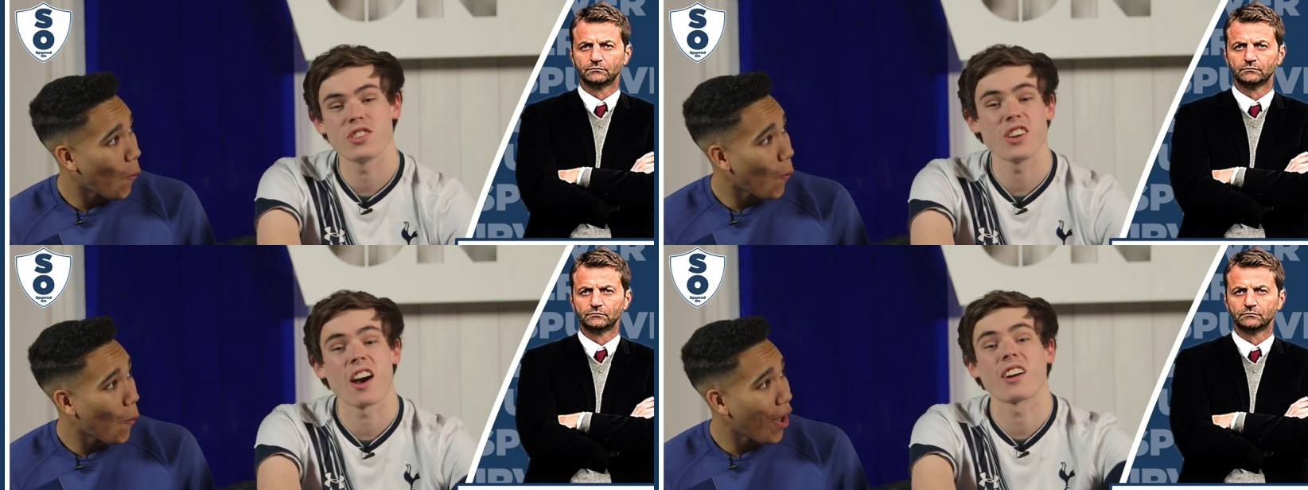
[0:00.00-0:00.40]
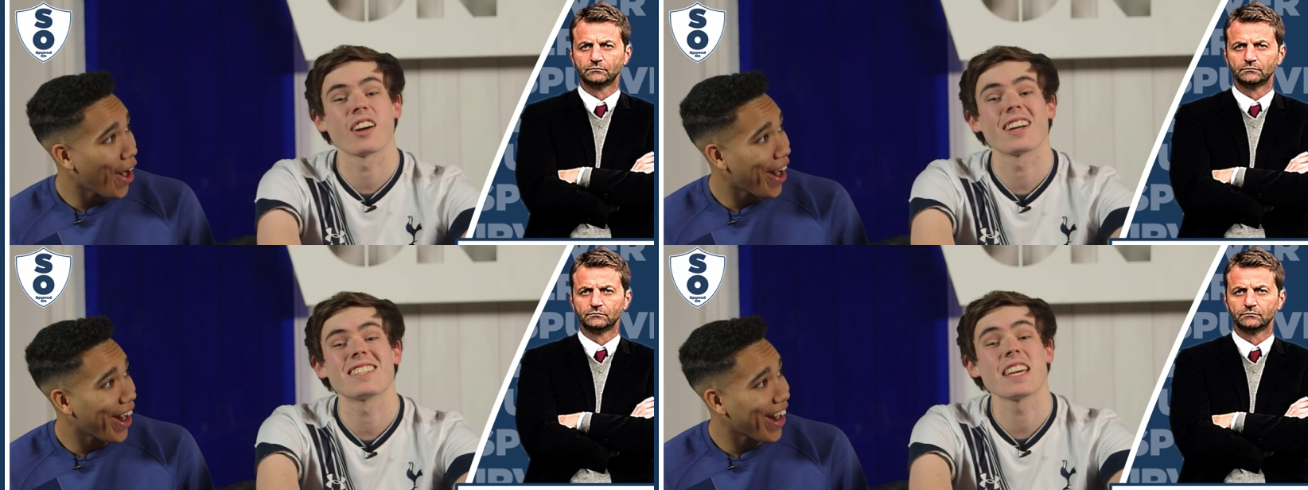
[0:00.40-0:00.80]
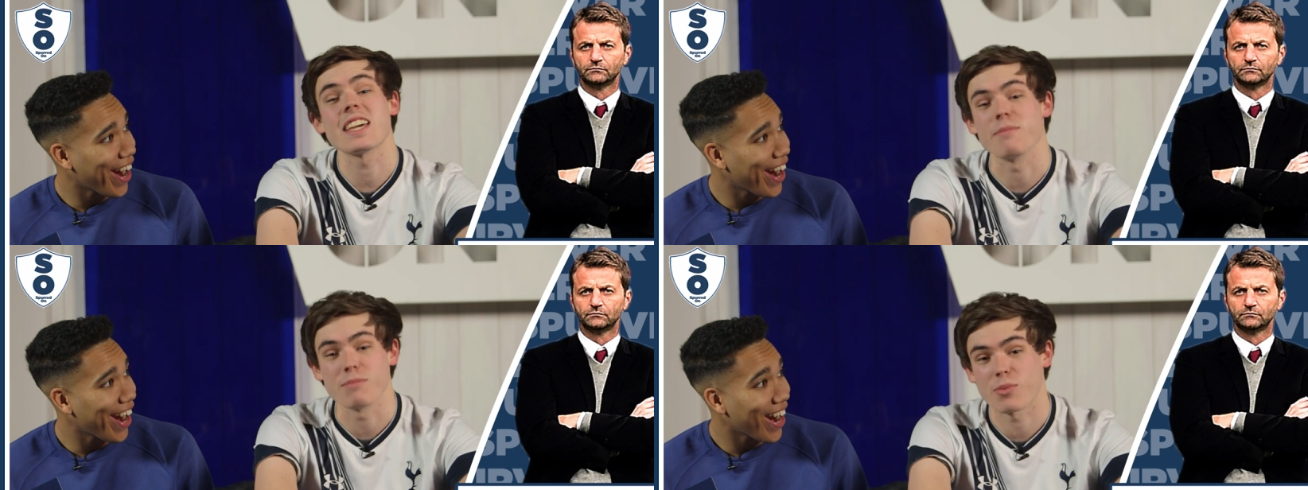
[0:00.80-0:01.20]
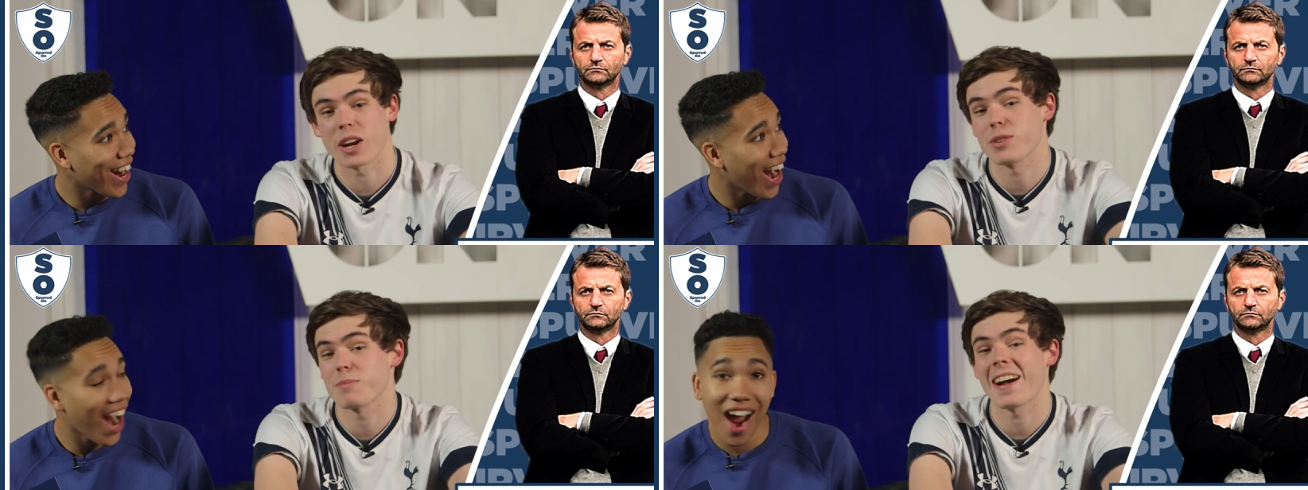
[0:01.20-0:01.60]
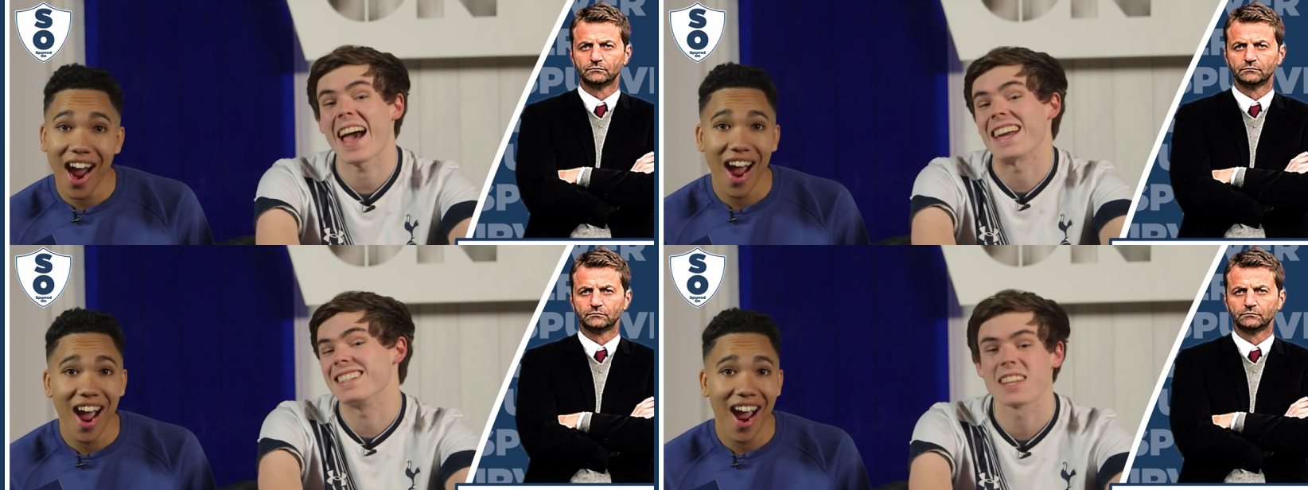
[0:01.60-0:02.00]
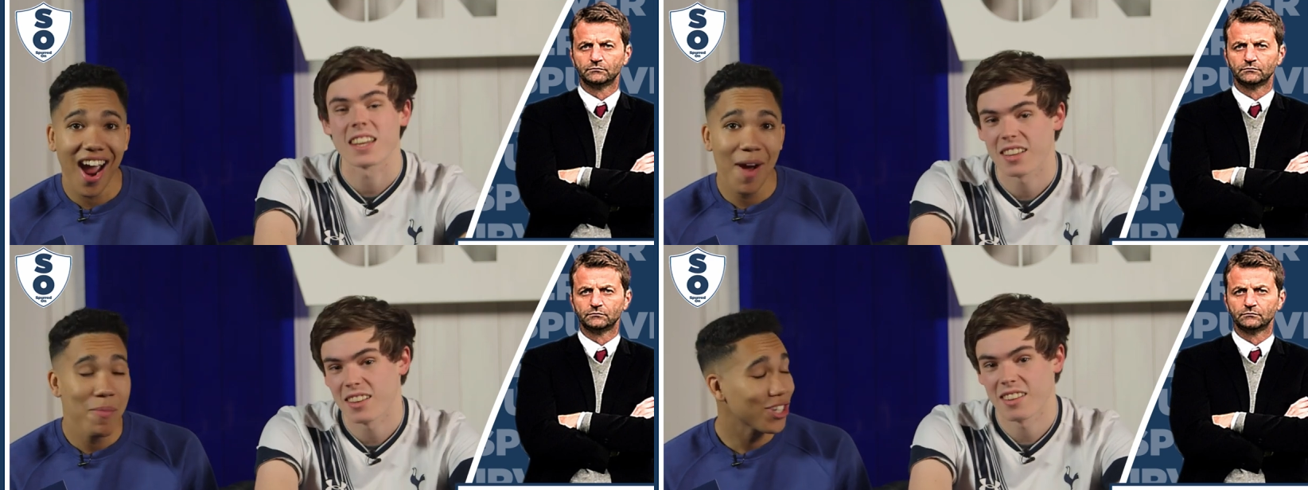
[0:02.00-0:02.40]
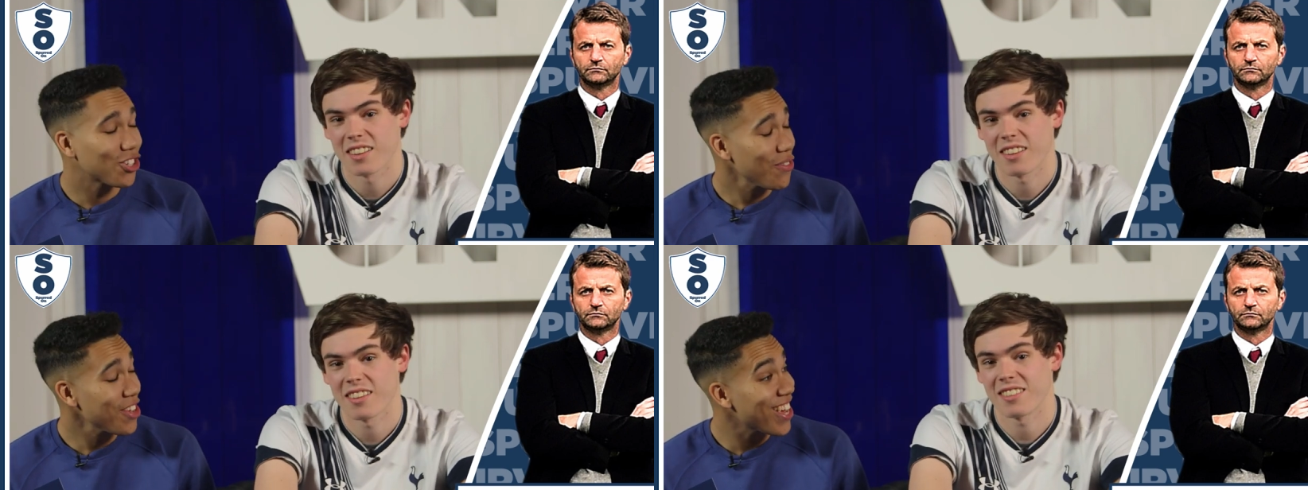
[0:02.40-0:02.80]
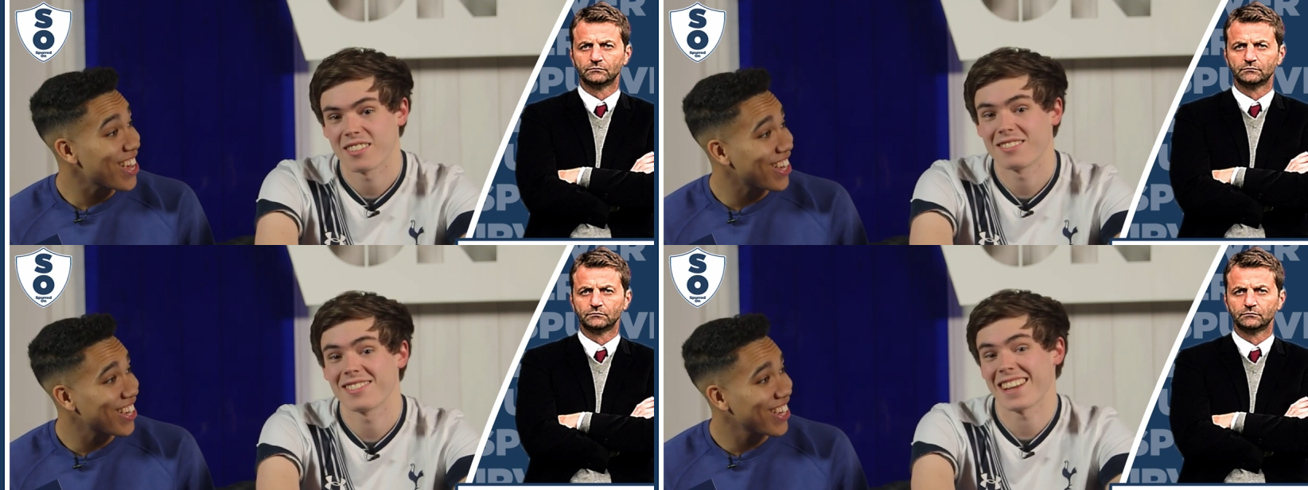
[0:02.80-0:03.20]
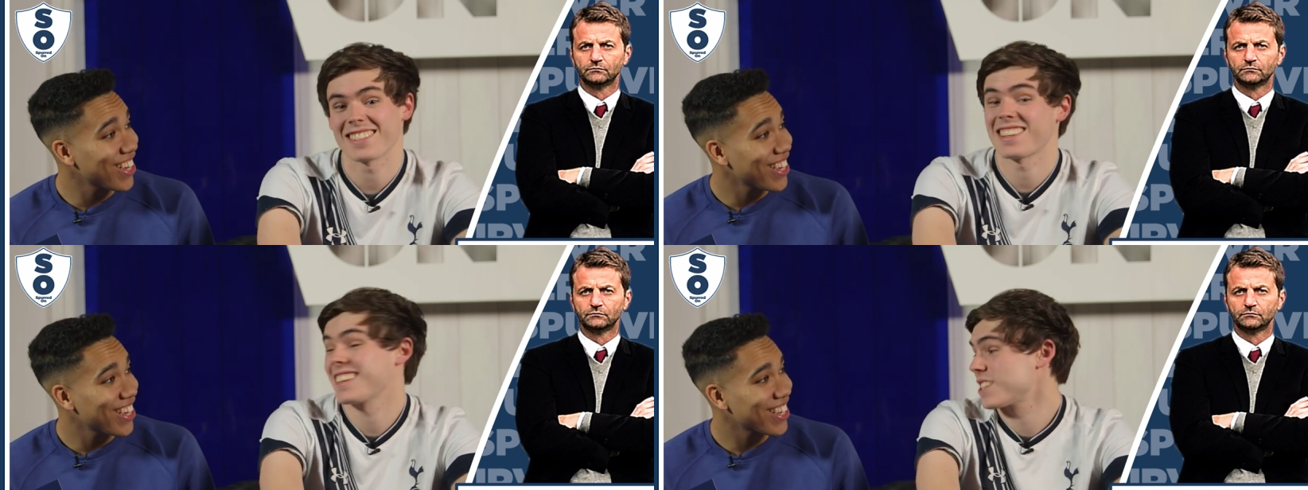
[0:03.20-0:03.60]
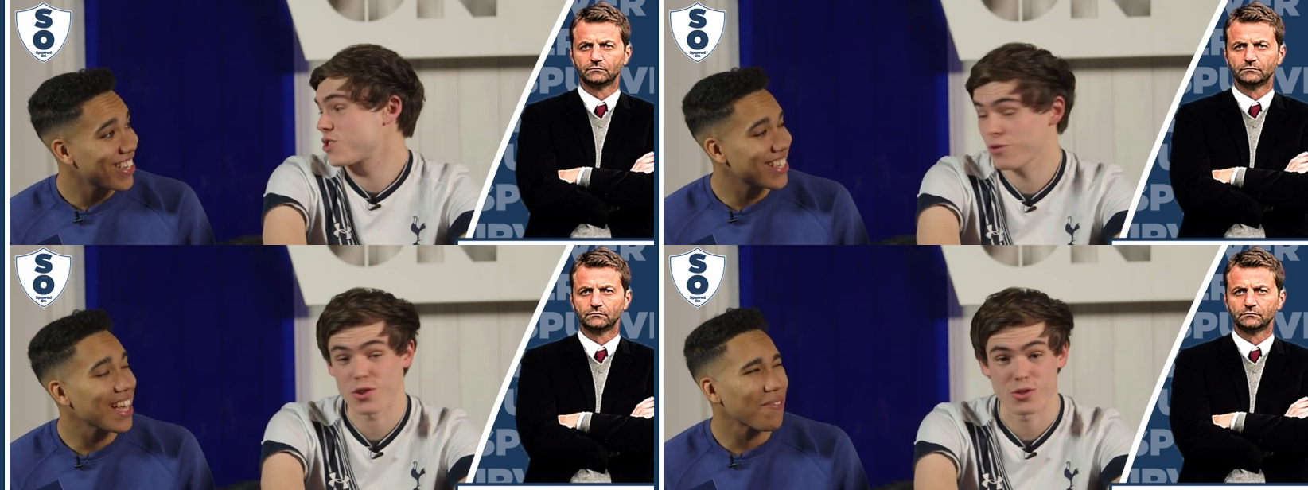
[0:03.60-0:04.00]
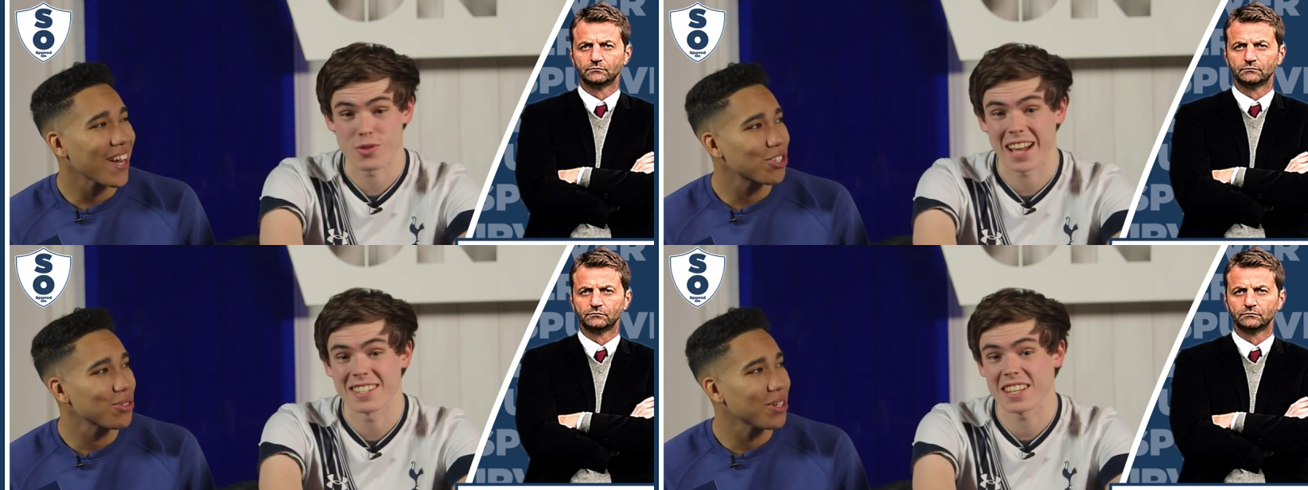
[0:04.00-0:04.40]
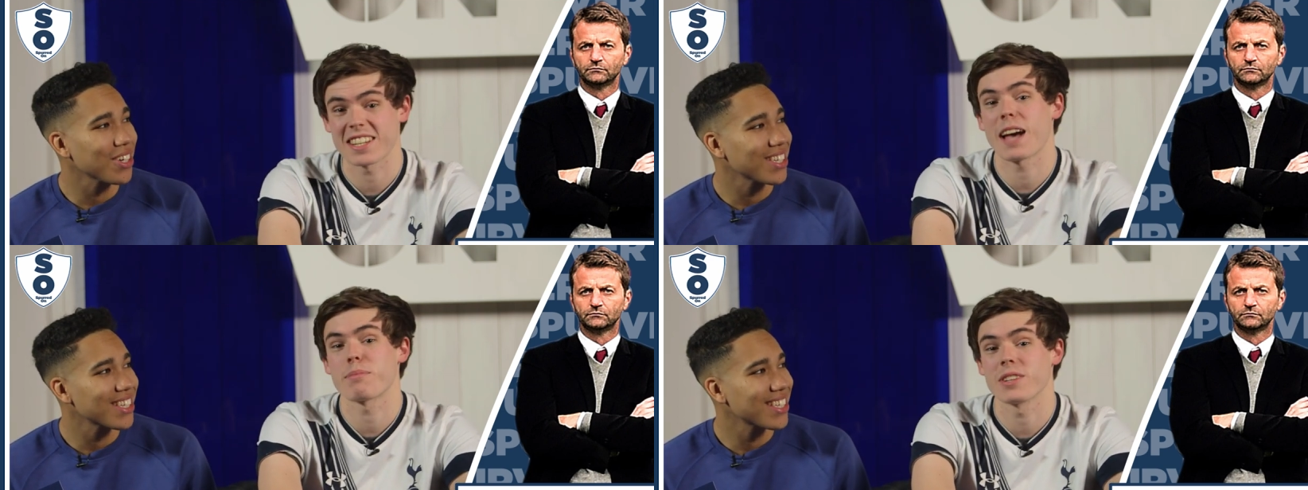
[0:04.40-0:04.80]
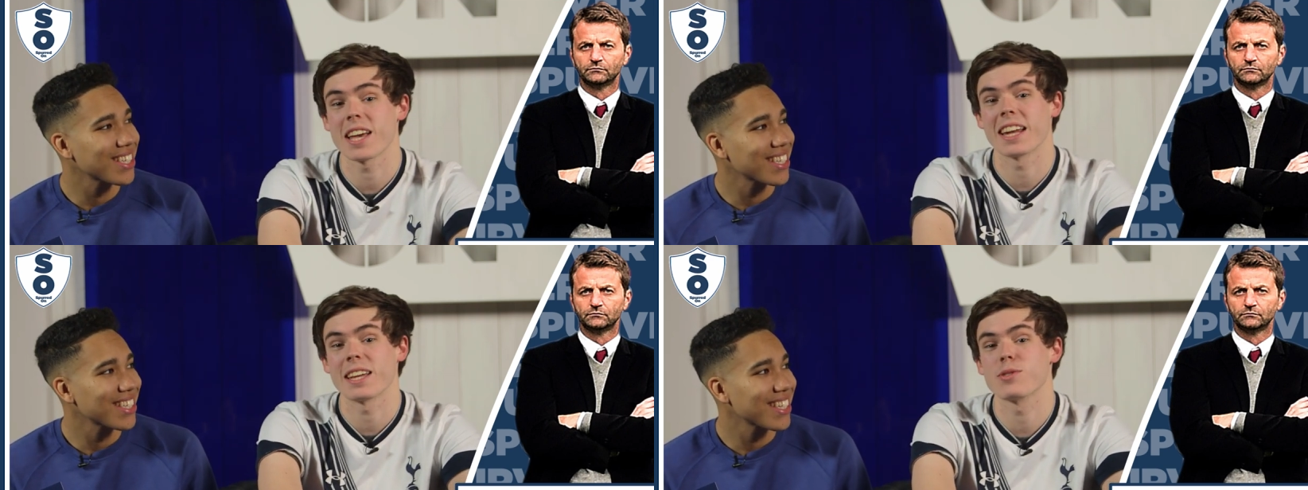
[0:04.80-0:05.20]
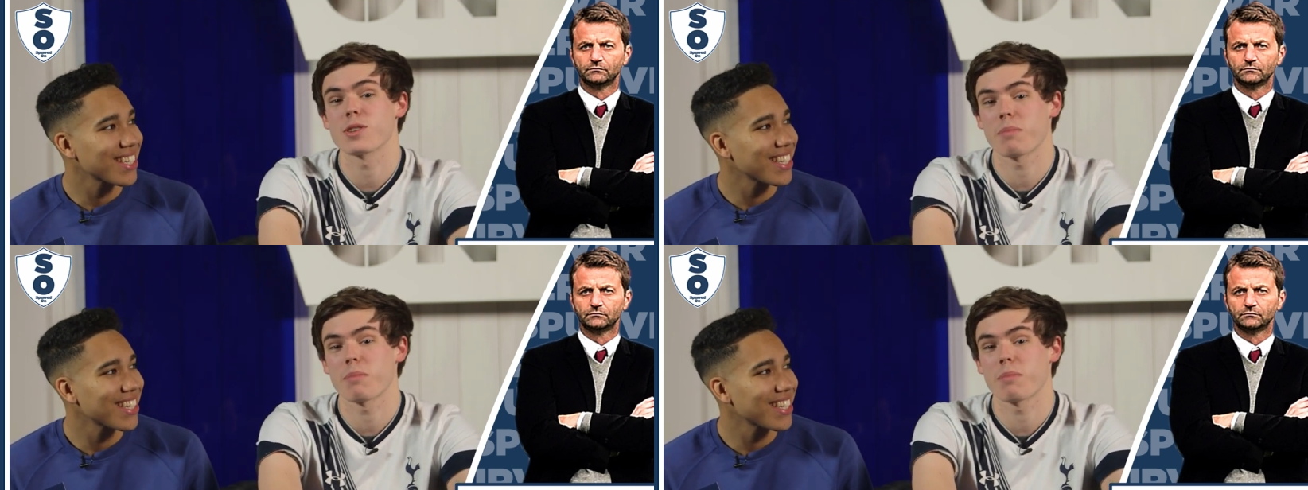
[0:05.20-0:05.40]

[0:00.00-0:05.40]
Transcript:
Speaker 1: young teams when I was about eight. A
Speaker 2: bit of trivia here.
Speaker 1: That's true. Is that factual? And did happen, yeah. And he was